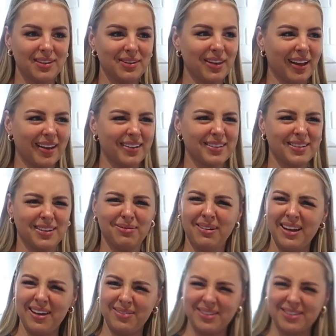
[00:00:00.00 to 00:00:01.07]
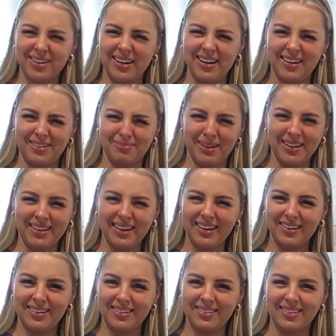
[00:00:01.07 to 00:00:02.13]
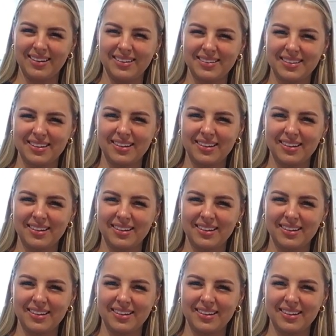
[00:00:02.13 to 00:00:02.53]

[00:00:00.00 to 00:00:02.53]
like, did we ever try out a Monday? I don't think so.